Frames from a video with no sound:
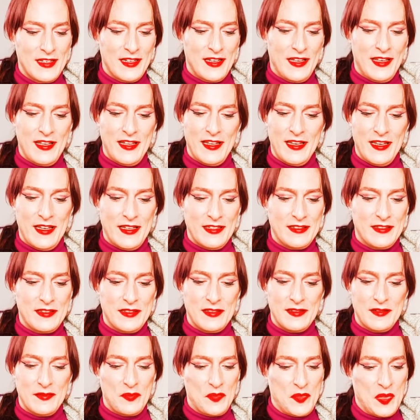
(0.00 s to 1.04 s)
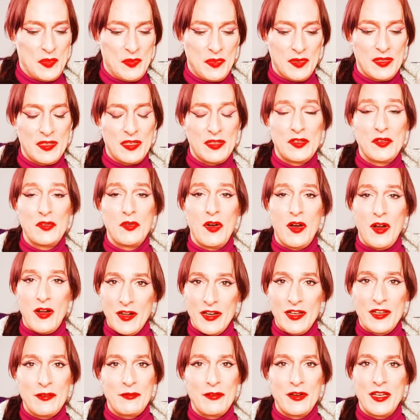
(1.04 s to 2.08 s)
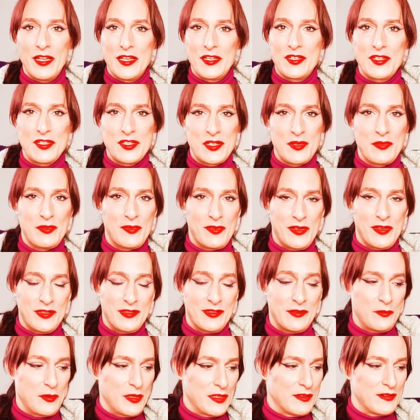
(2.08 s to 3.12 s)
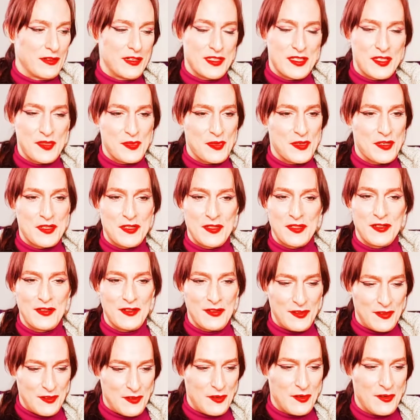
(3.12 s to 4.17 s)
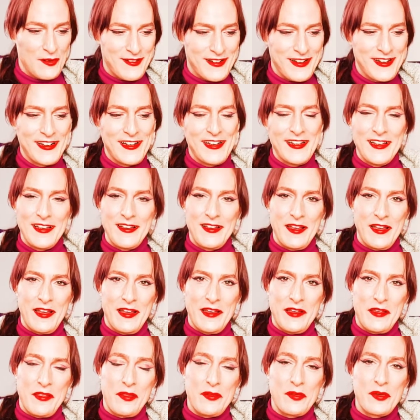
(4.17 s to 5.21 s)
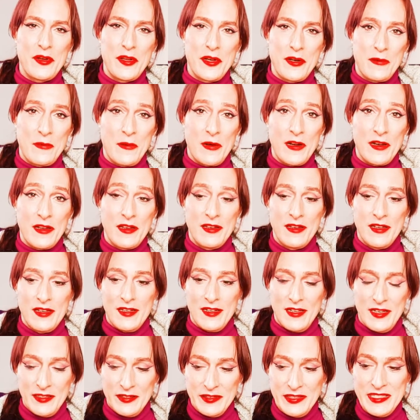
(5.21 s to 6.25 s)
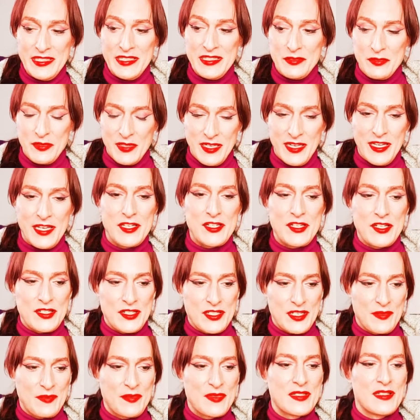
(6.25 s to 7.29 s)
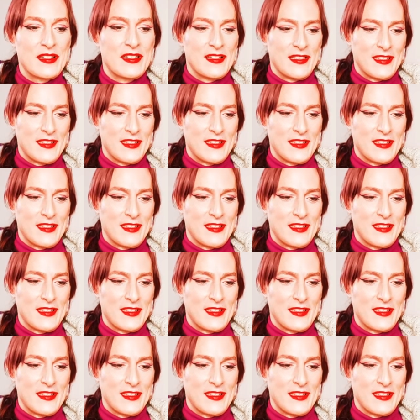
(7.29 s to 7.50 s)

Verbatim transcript: uh, let people that you are in a relationship with, whether it's personal or uh, through your work, let these relationships,